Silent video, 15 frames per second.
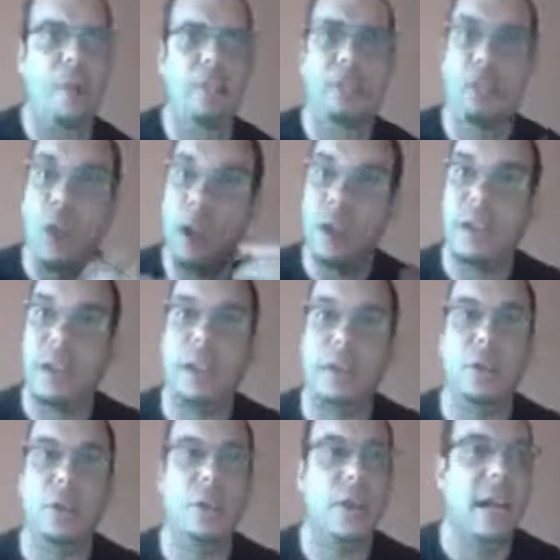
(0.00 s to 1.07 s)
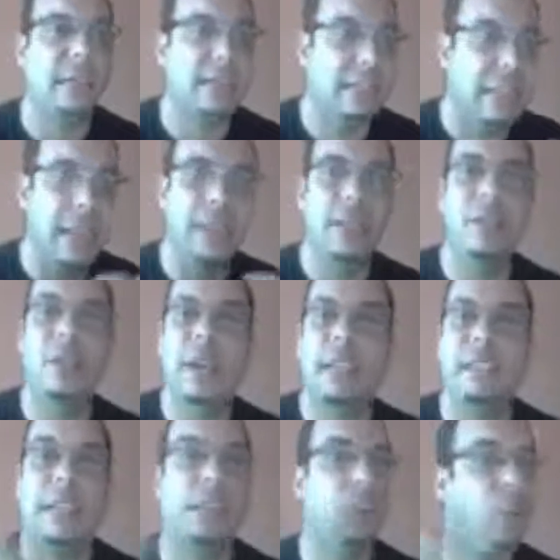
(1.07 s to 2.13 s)
video I was talking to you guys,
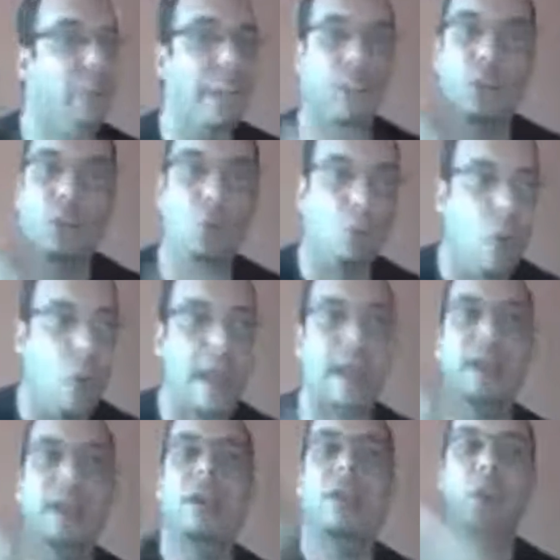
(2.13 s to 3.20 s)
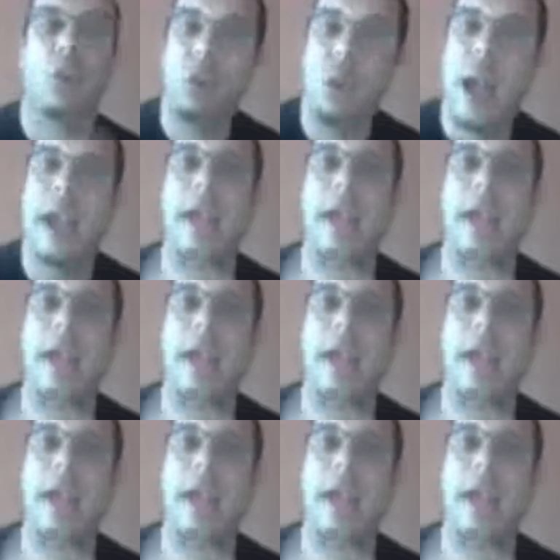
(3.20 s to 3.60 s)
telling you guys that you need to track,